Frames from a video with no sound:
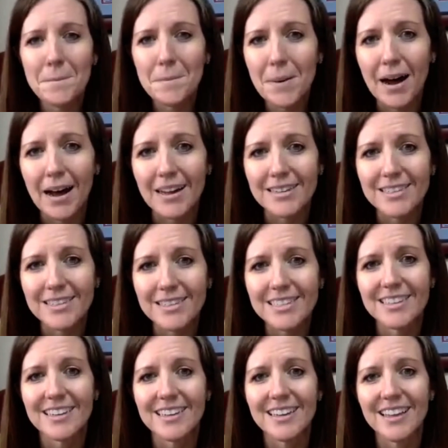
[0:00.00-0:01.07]
But
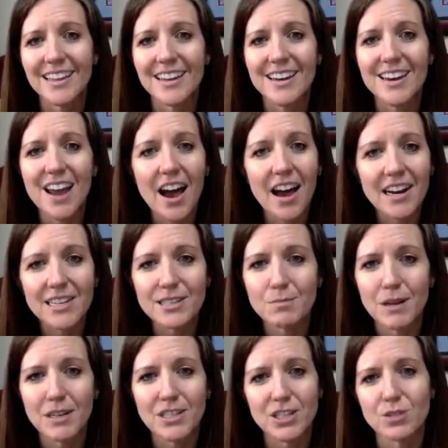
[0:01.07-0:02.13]
not as
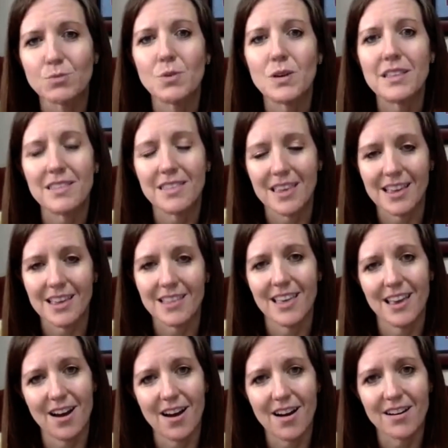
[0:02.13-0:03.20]
much as we think
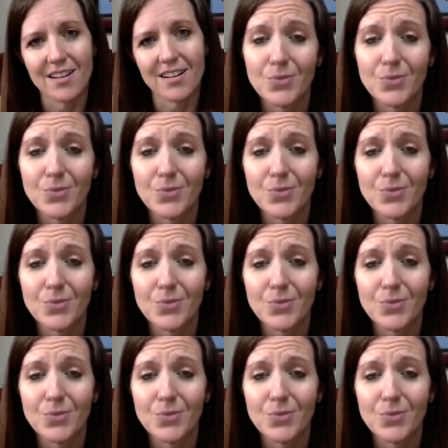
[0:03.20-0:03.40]
they are.